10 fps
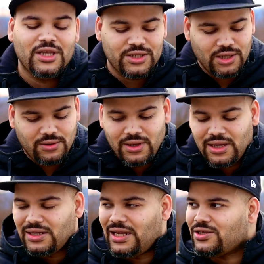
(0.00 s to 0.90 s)
So
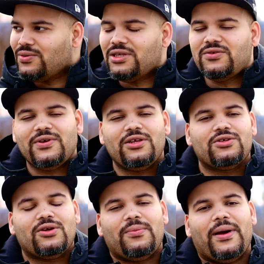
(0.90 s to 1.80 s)
that's what this video
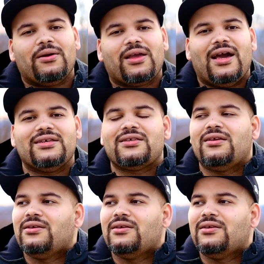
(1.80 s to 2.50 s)
is all about, guys.